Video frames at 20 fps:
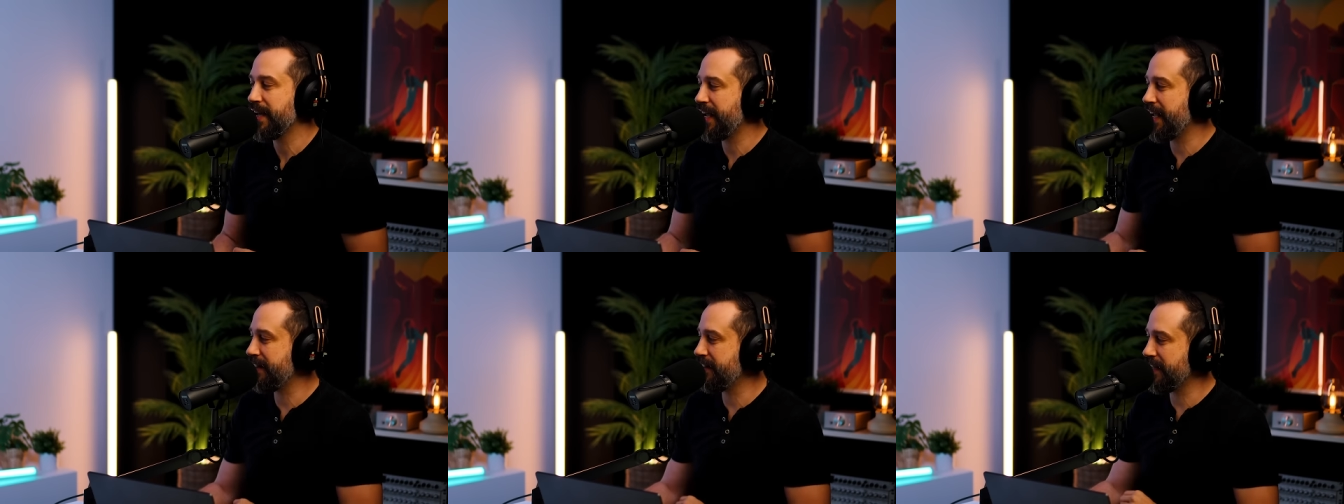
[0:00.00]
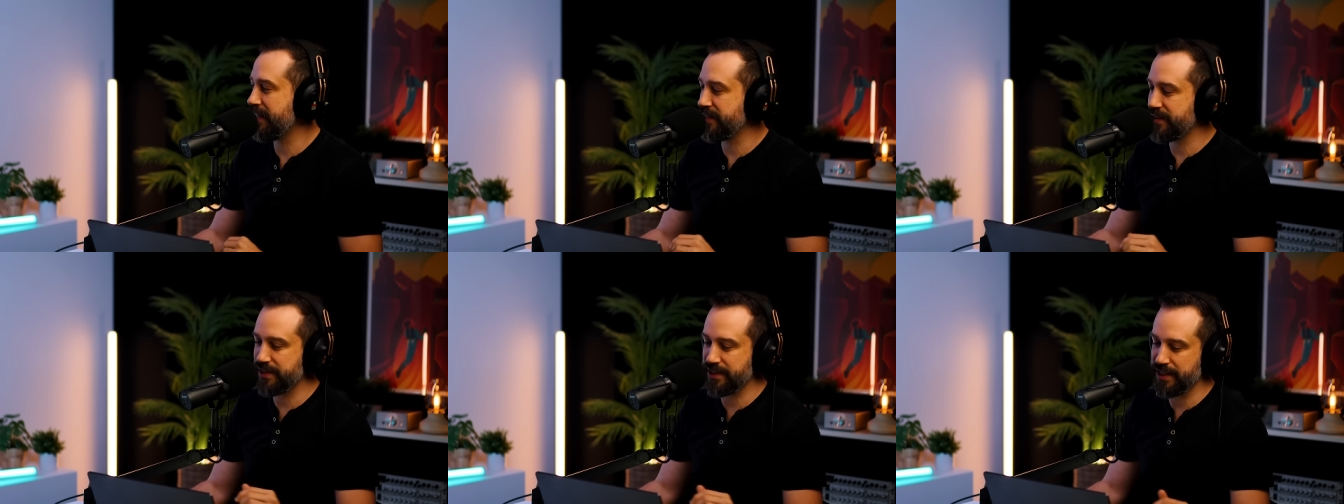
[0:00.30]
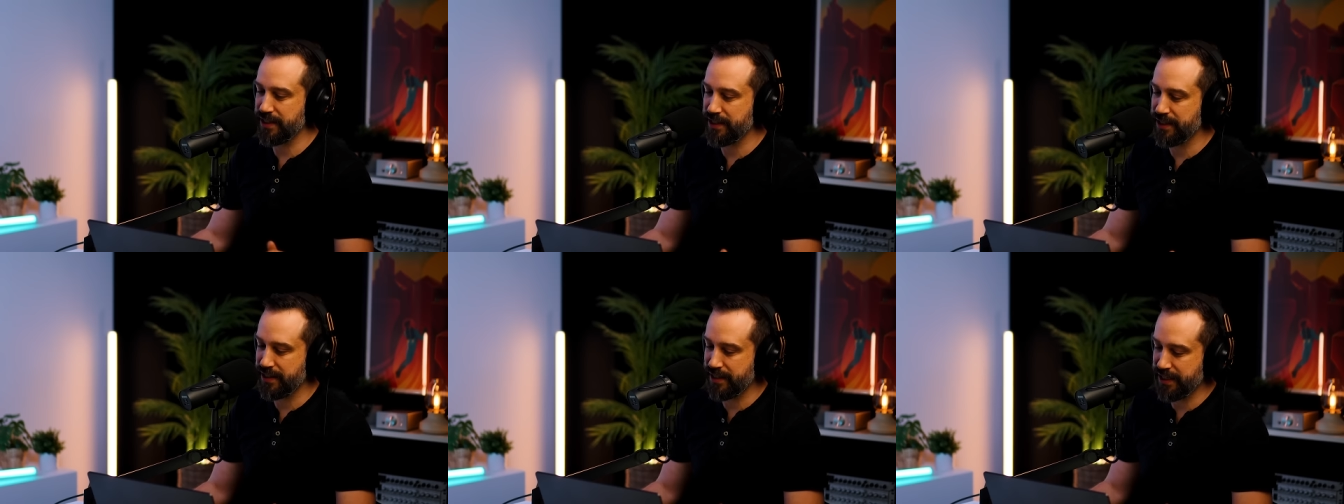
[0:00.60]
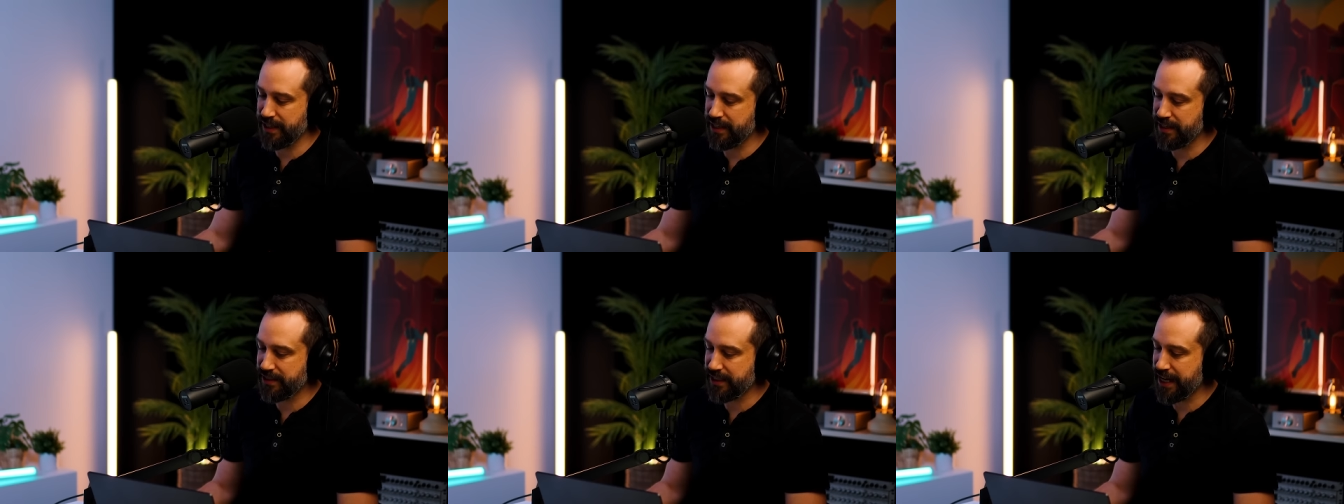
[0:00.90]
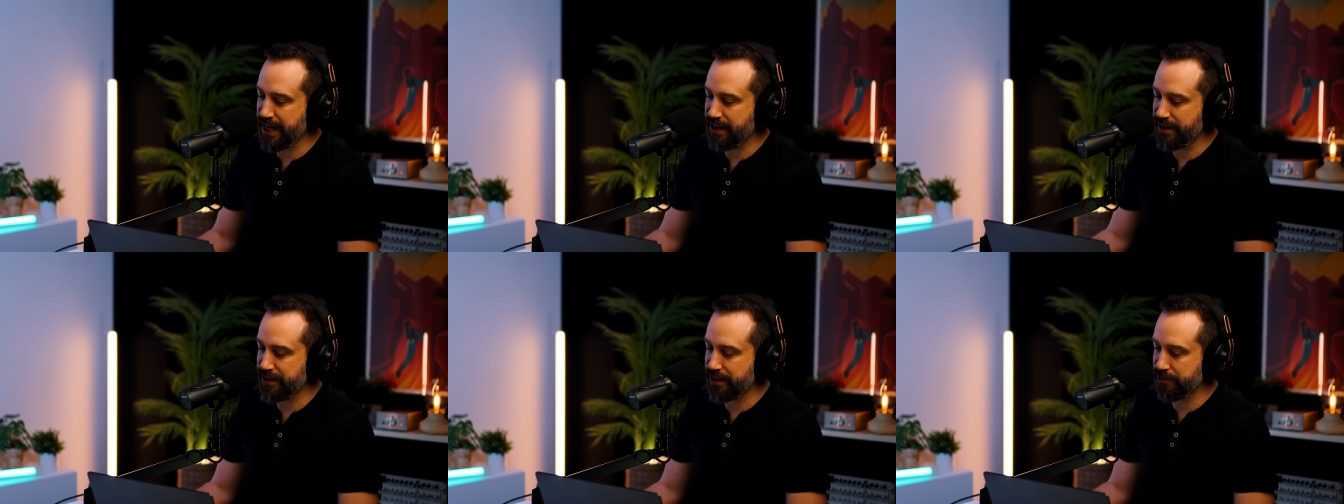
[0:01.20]
And there's uh, an
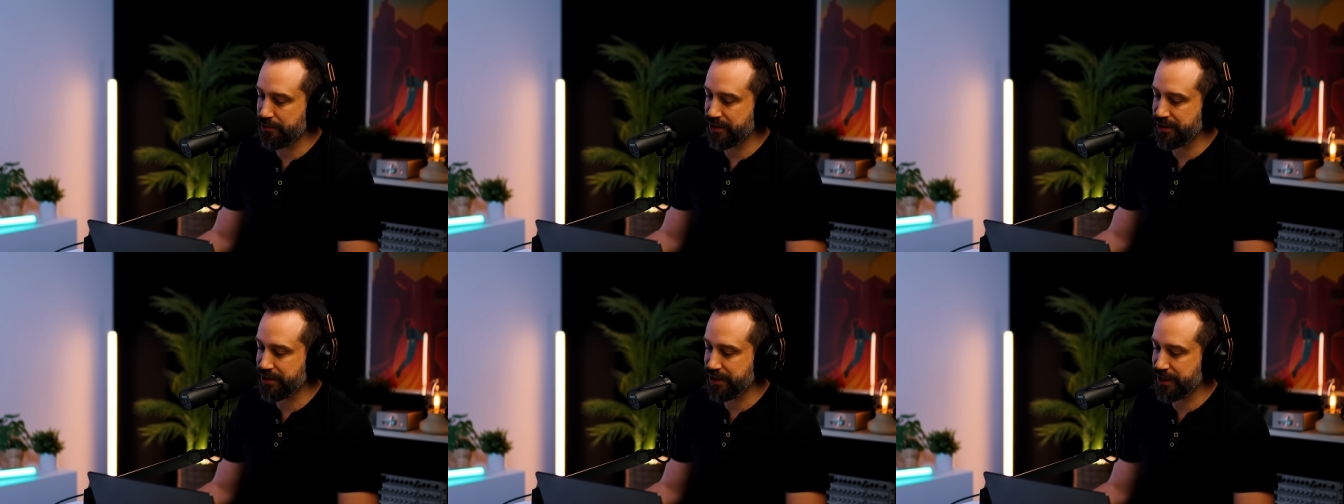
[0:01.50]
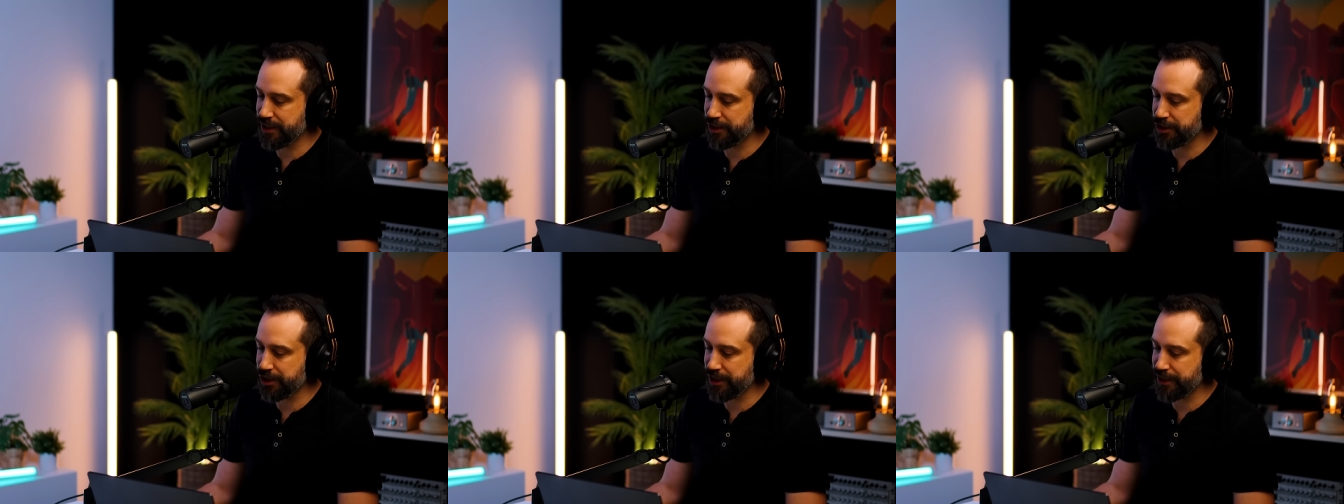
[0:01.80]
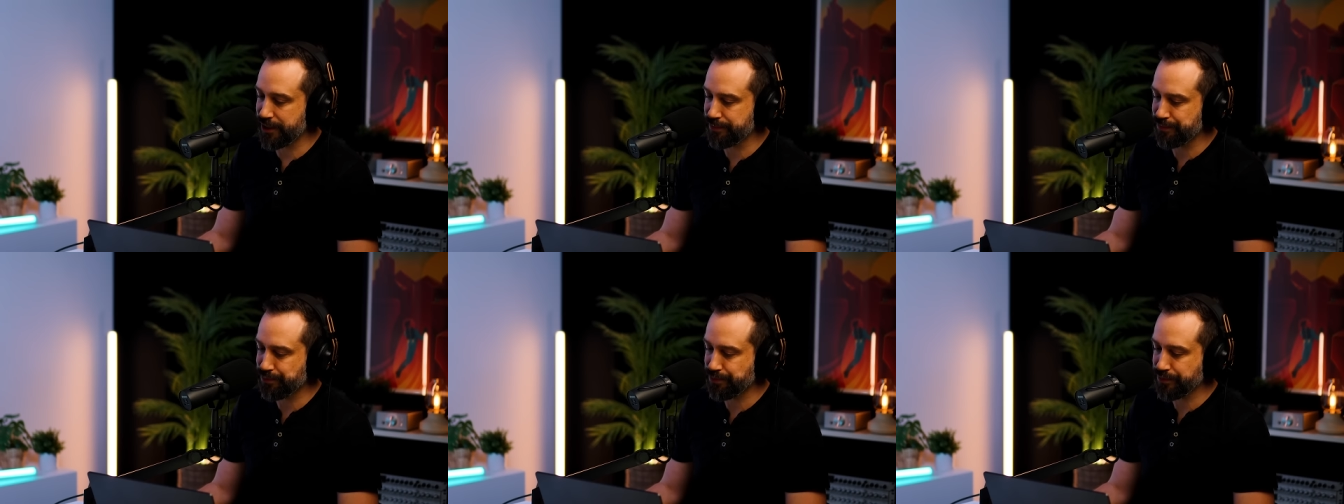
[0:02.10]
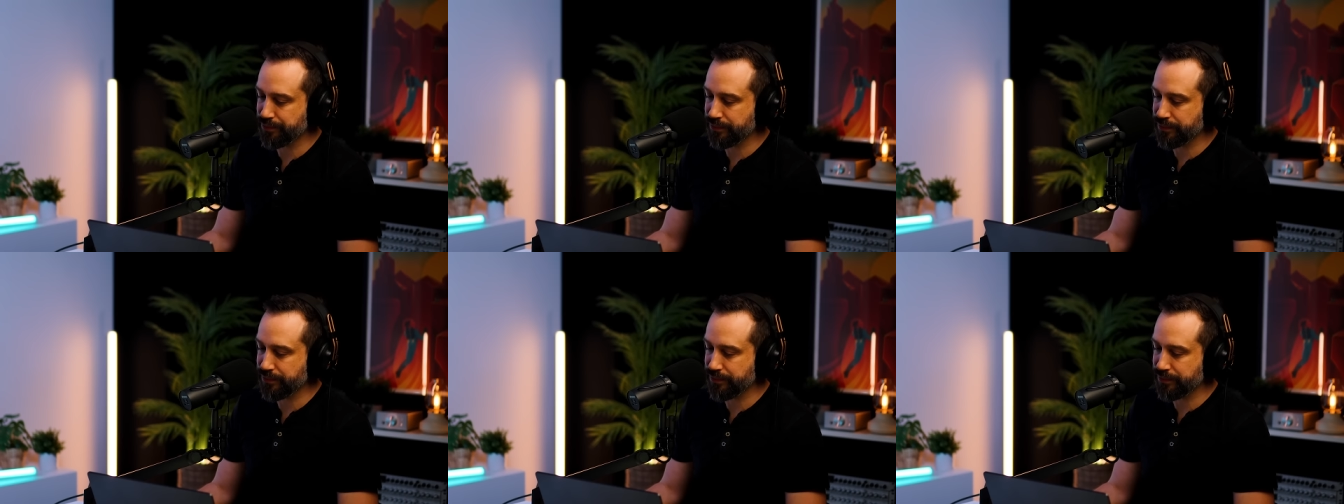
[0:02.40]
Italian researcher